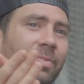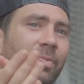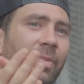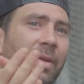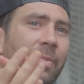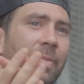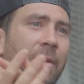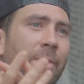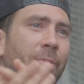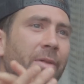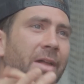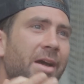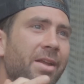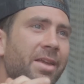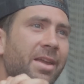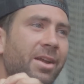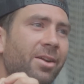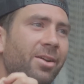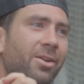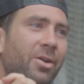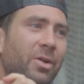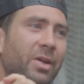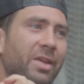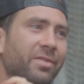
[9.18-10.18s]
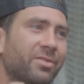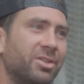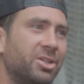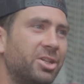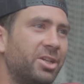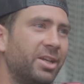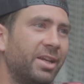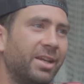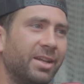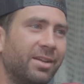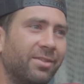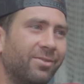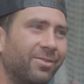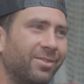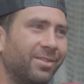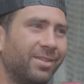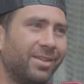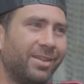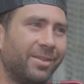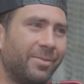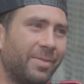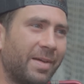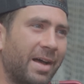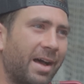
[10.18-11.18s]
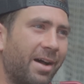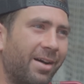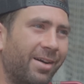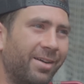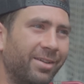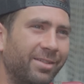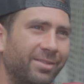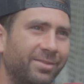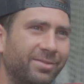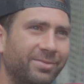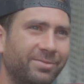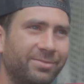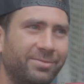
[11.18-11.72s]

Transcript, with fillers: But people out here don't give a shit about